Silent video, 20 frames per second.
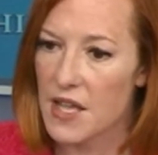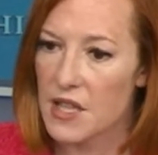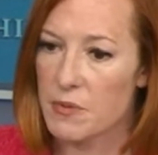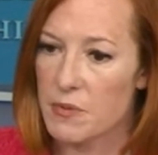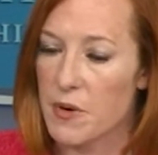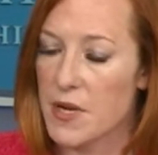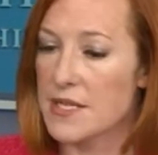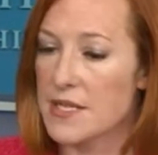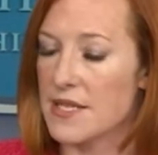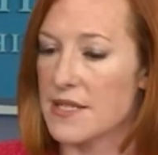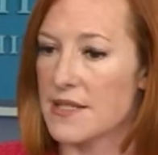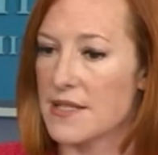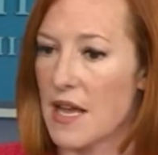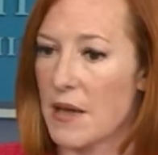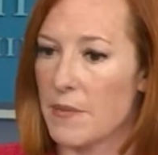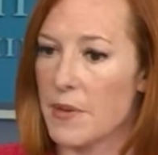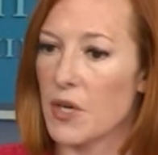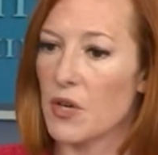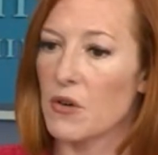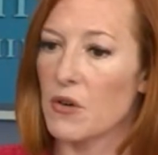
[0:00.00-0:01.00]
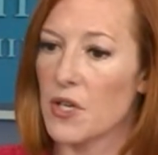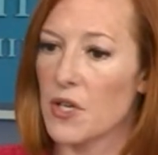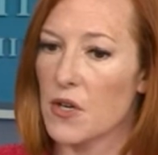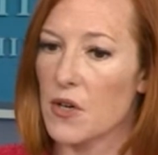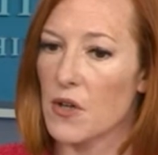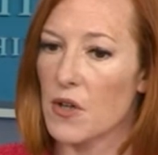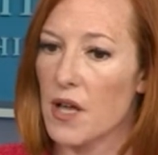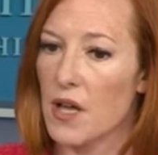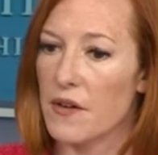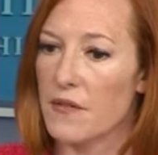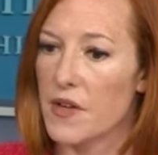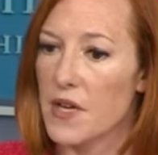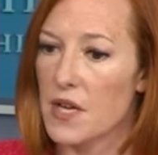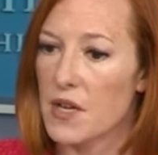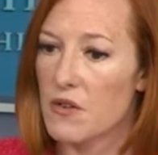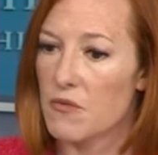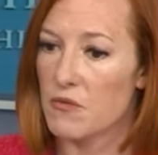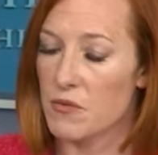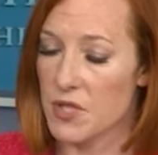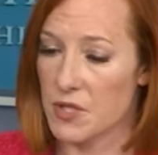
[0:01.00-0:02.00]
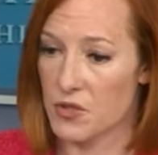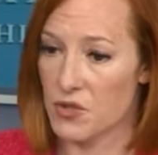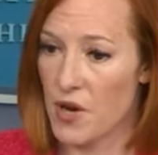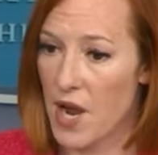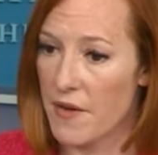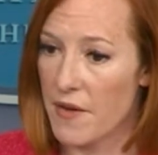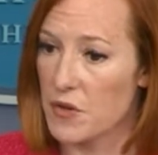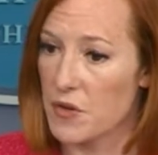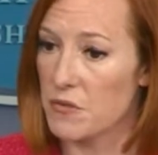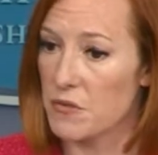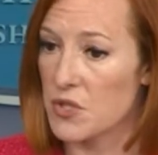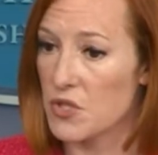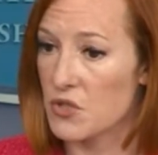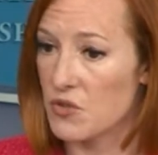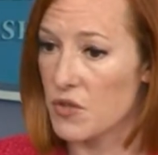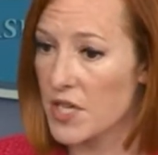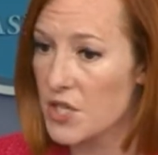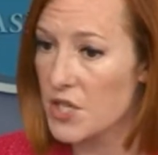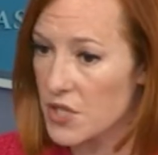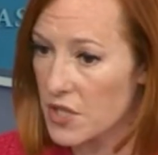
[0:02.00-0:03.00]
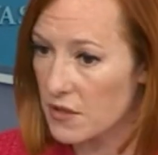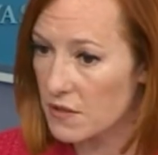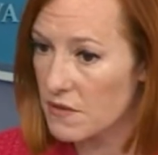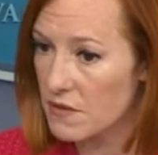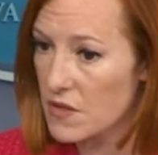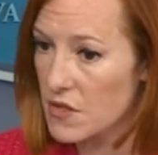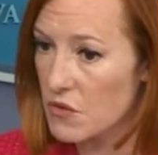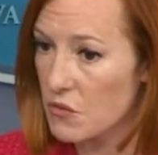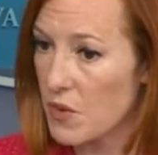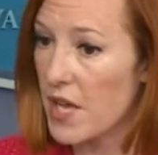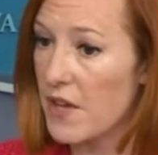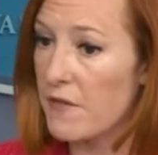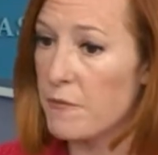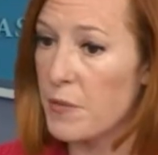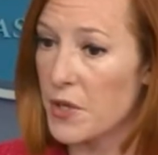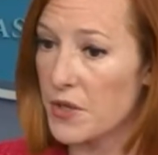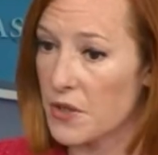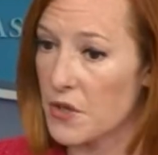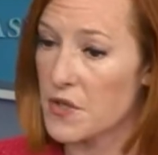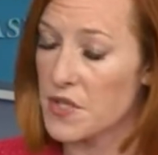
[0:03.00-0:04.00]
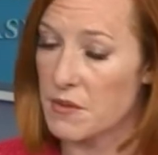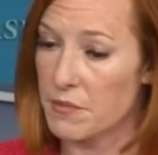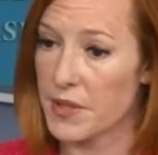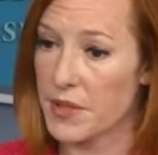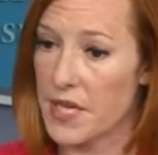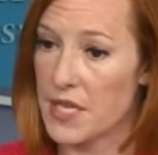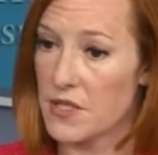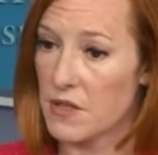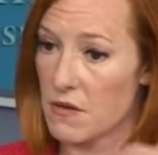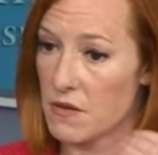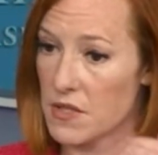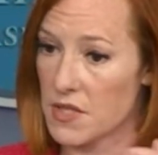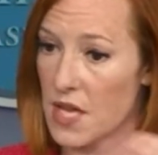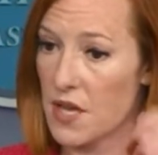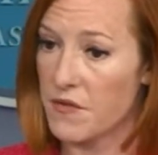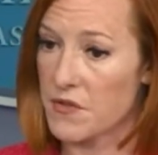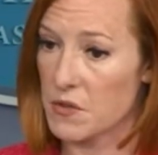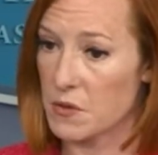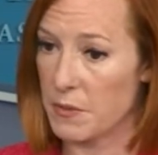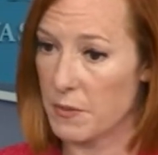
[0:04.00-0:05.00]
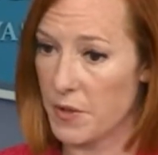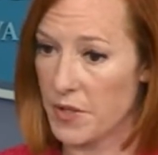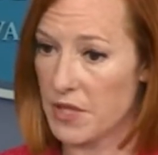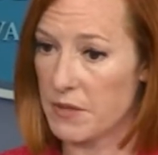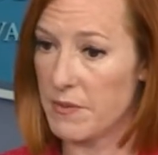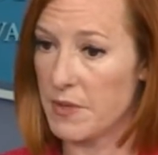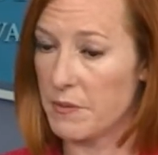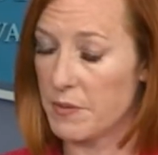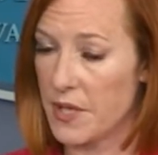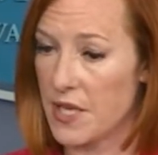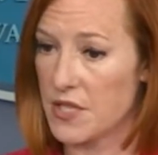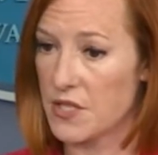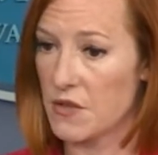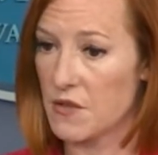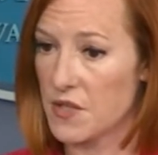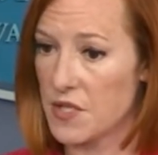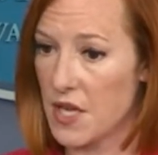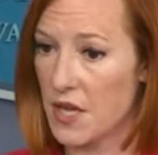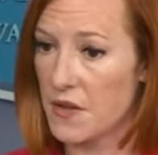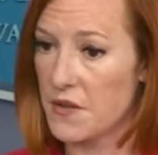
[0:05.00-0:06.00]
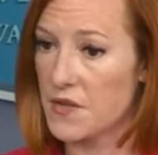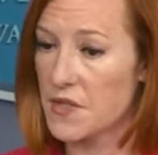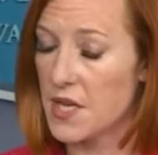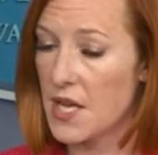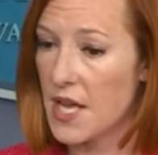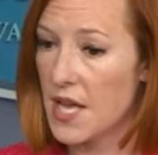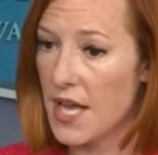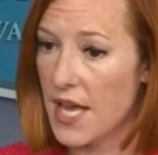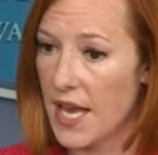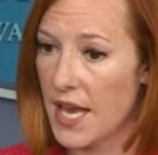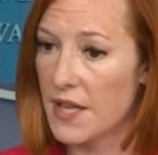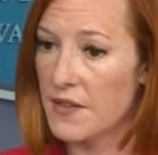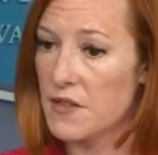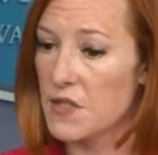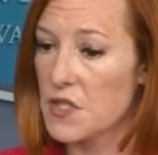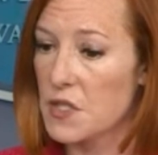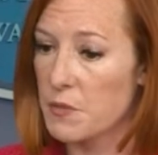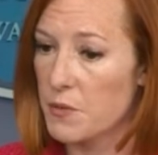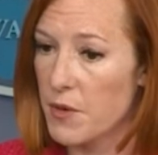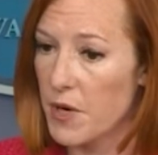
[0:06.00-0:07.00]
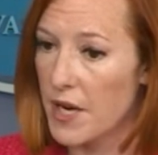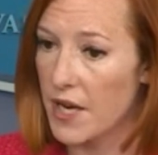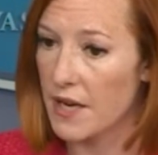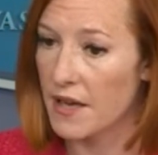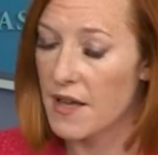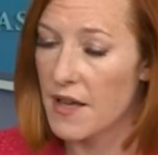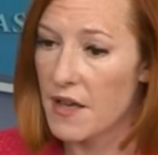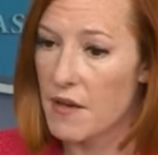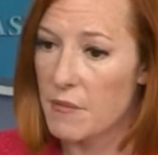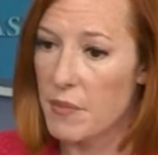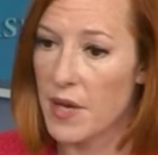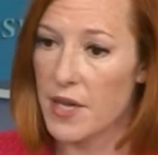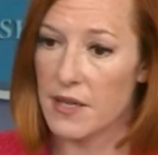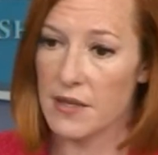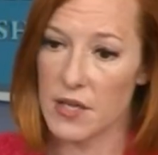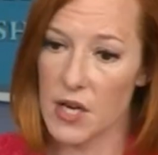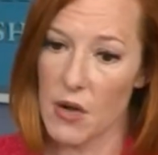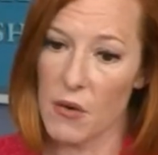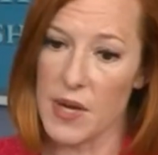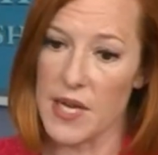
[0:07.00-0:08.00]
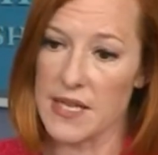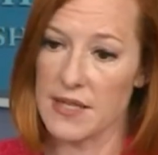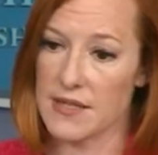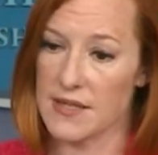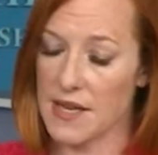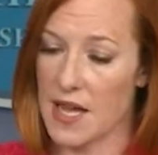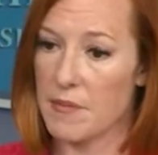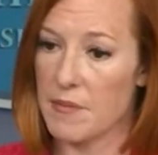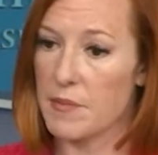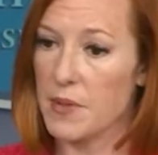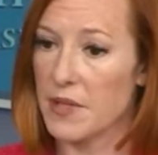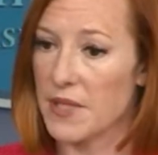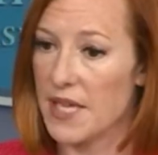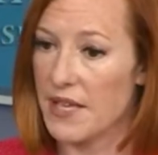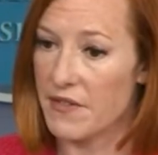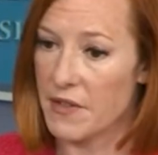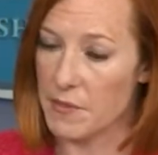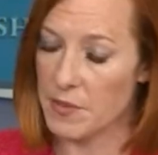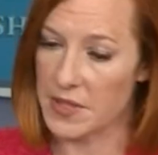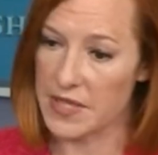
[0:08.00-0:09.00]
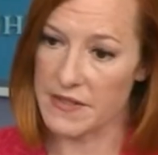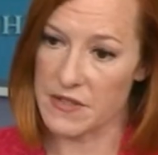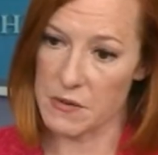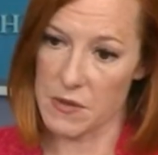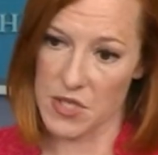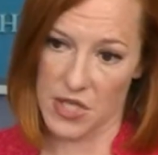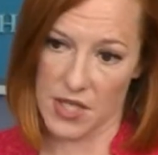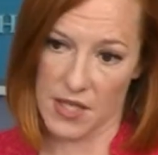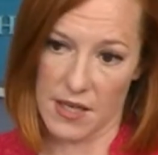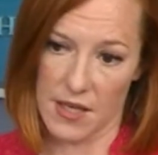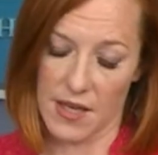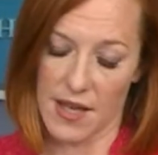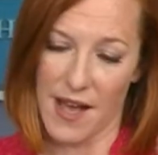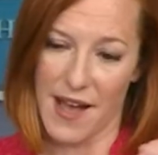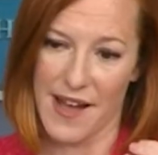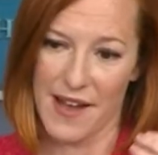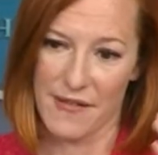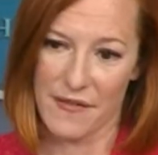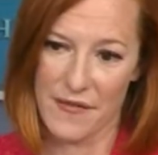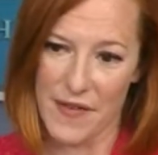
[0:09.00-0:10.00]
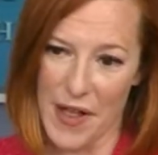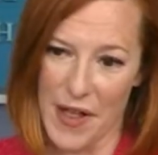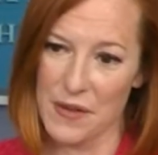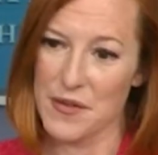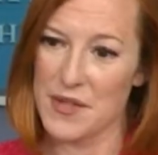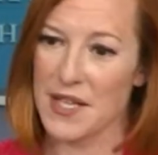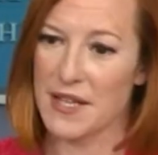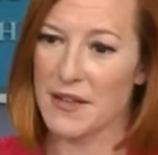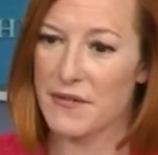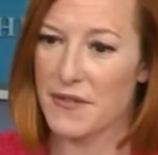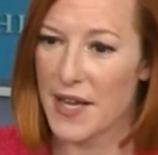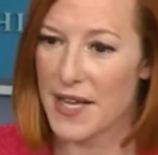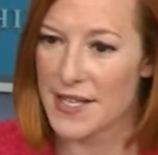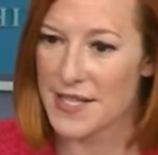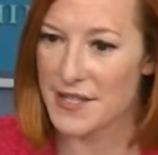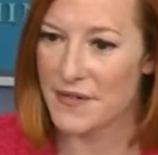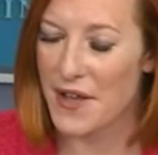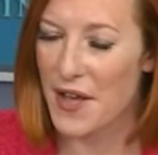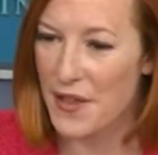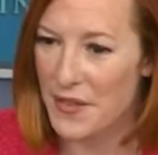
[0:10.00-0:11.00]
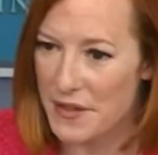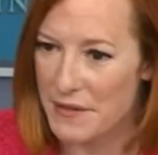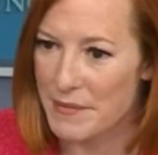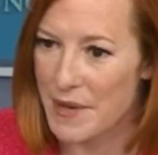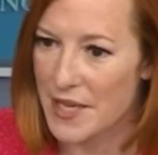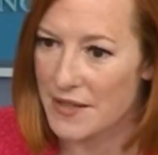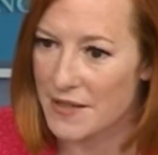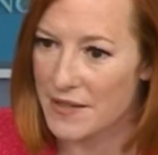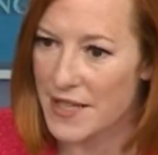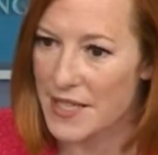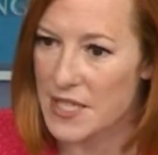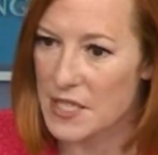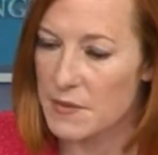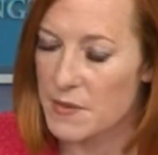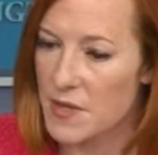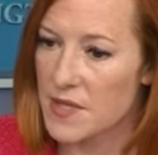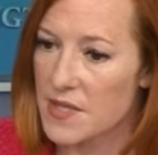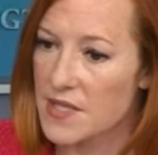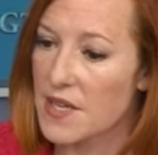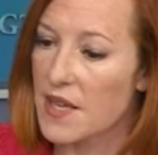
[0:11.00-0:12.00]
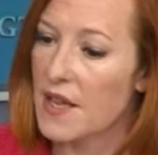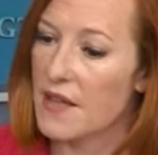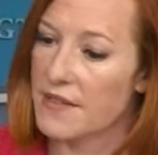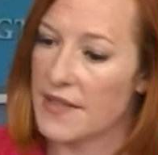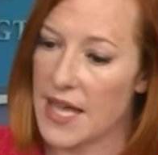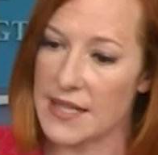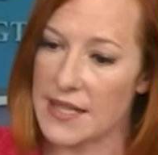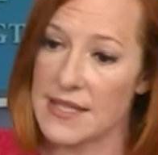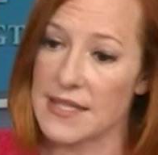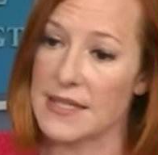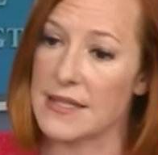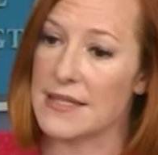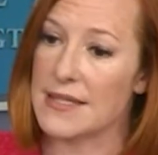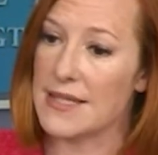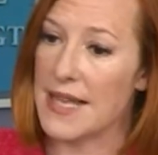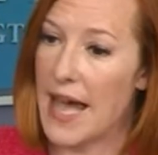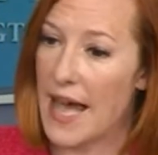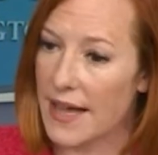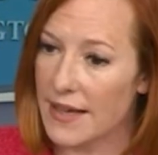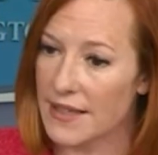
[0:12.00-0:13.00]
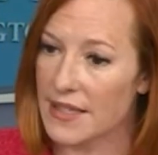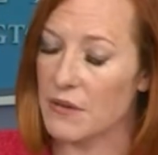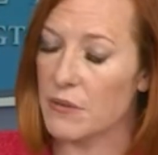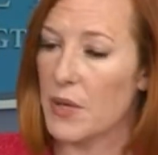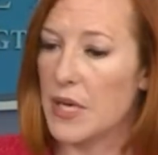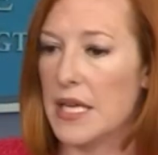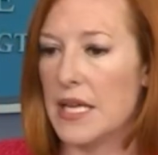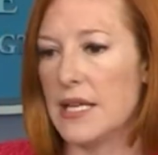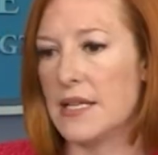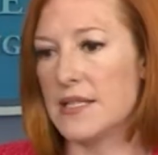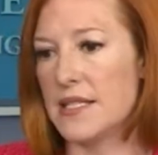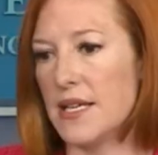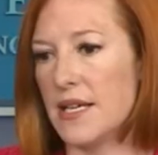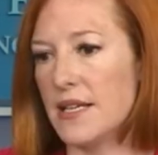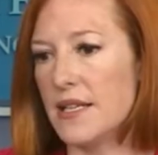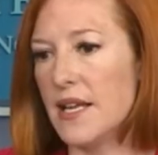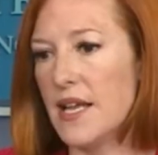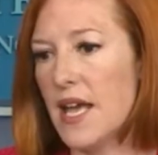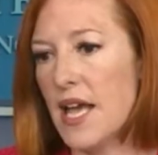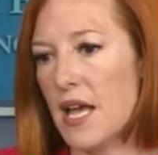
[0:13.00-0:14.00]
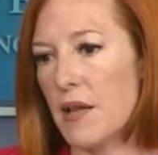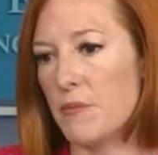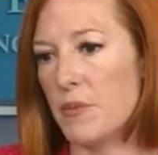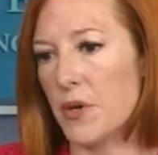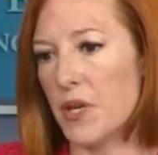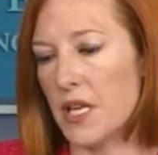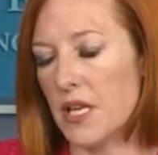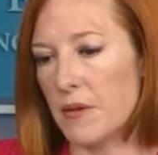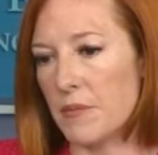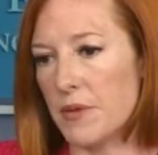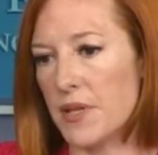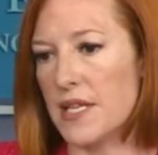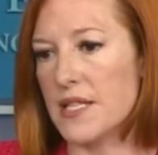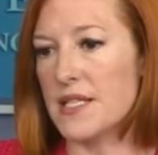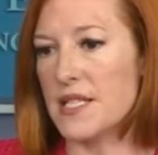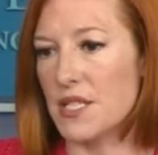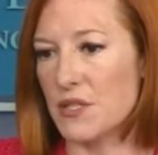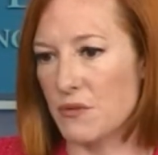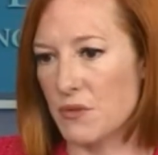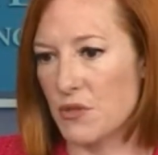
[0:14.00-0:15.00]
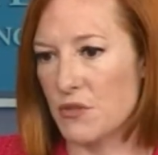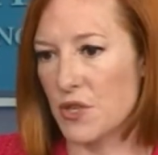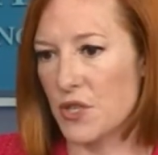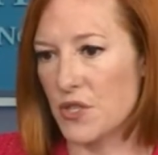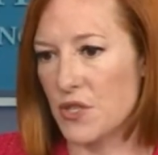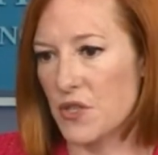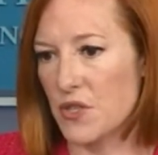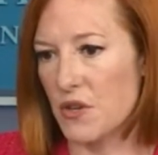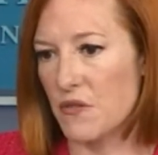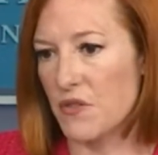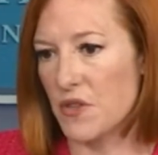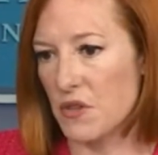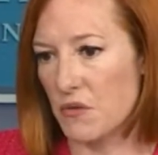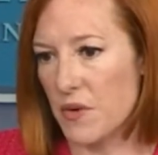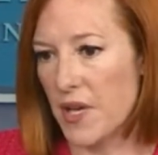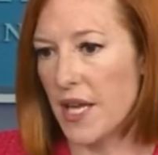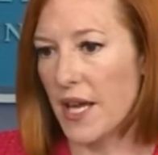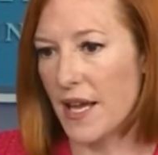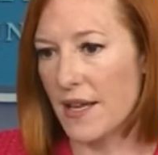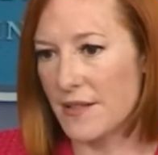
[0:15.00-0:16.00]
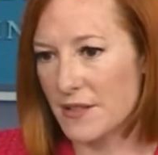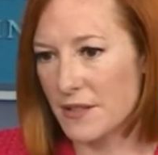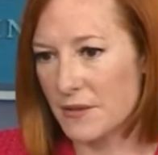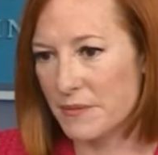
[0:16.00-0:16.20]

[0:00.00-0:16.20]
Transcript: The president has not been critical of re travel restrictions. We have put those in place ourselves. We put them in place ourselves in the spring. But no, he does not believe. He believes we should uh, follow the advice of health and medical experts. That's exactly what he did in putting in place these restrictions over the weekend.